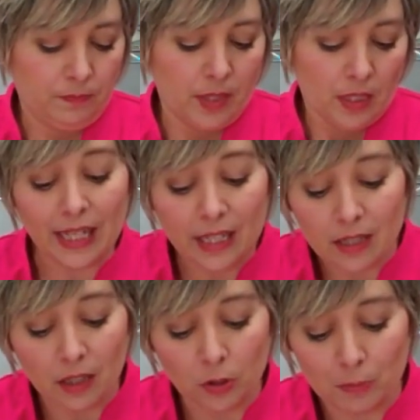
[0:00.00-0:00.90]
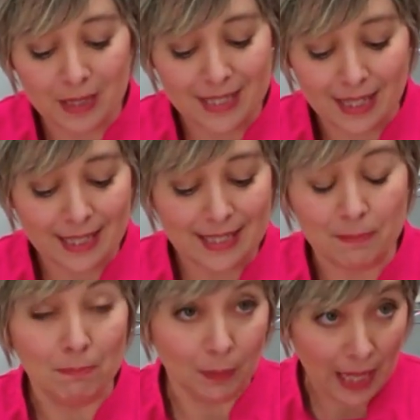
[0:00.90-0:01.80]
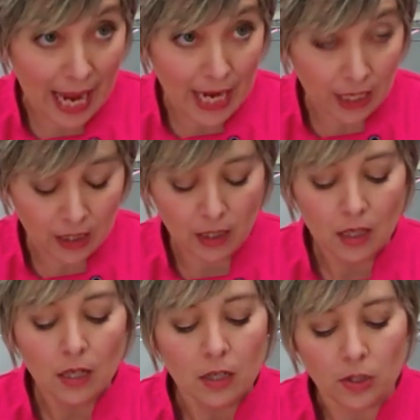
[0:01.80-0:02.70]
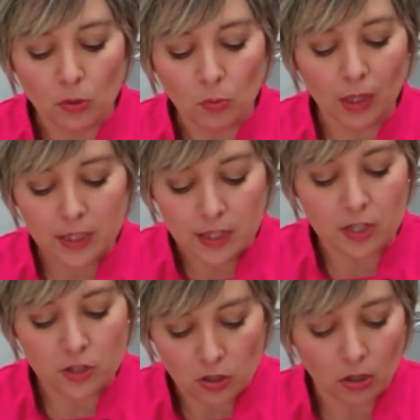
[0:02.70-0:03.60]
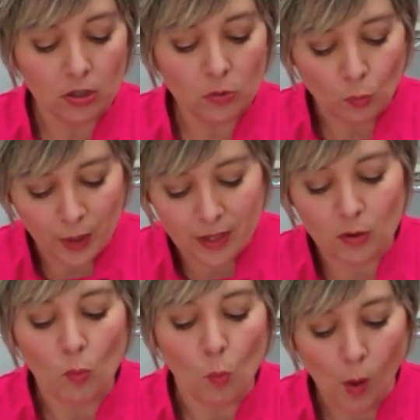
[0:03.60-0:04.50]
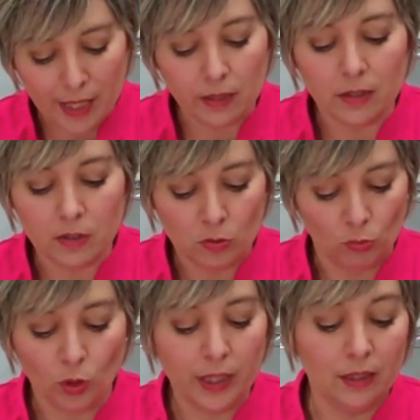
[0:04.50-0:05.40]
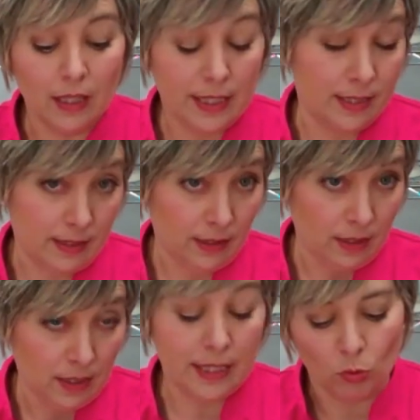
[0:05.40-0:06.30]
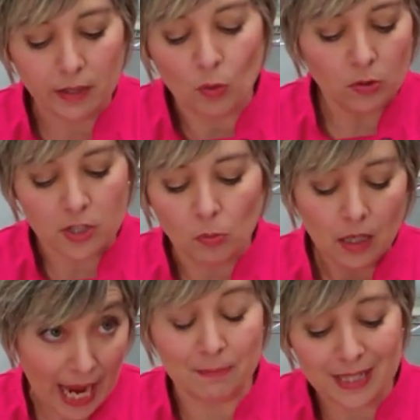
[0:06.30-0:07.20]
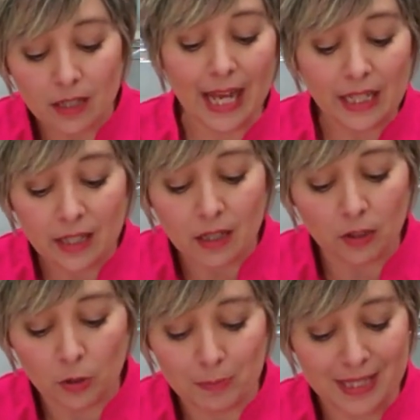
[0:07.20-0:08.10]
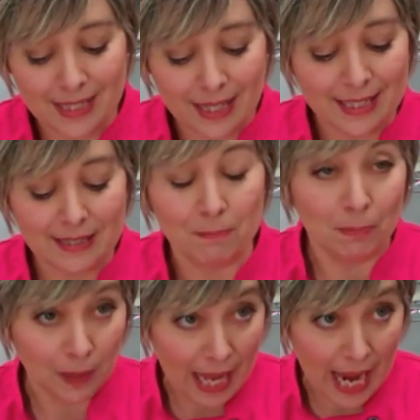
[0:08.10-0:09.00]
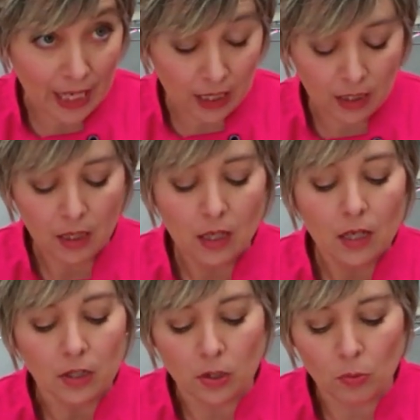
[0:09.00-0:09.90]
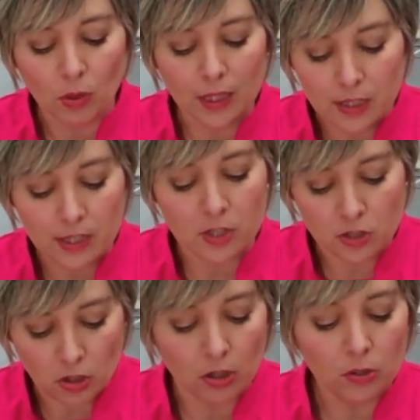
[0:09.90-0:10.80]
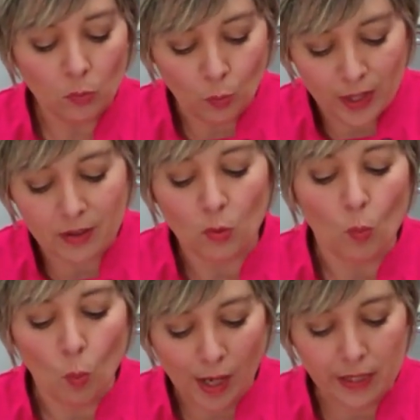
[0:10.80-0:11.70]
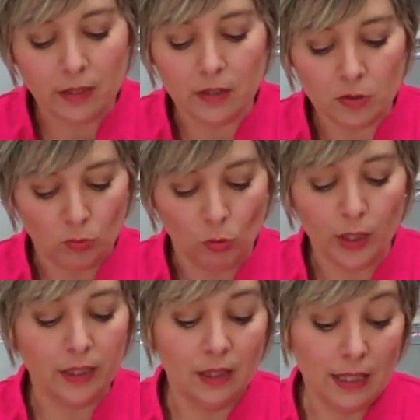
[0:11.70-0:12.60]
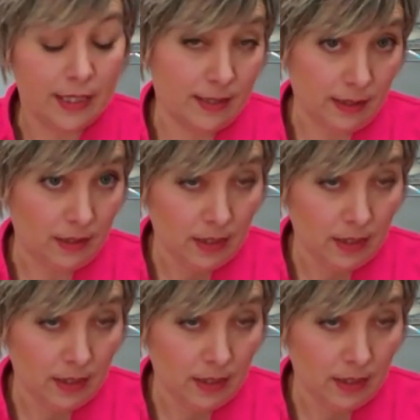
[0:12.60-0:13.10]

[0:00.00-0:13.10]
Any color besides black, you want to start with whitened royal icing. Any color besides black, you want to start with whitened royal icing.